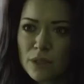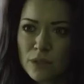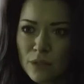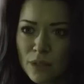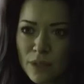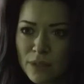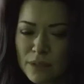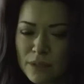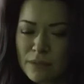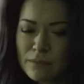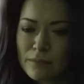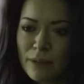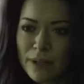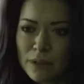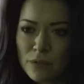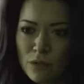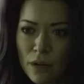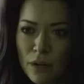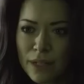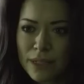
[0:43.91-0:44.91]
on my plate
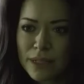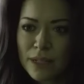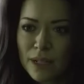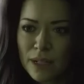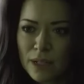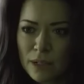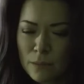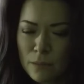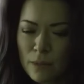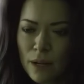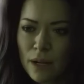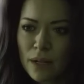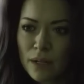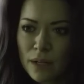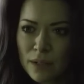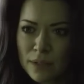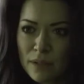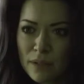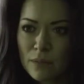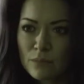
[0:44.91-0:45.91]
already. You think I can
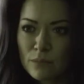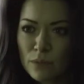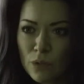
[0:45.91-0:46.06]
juggle,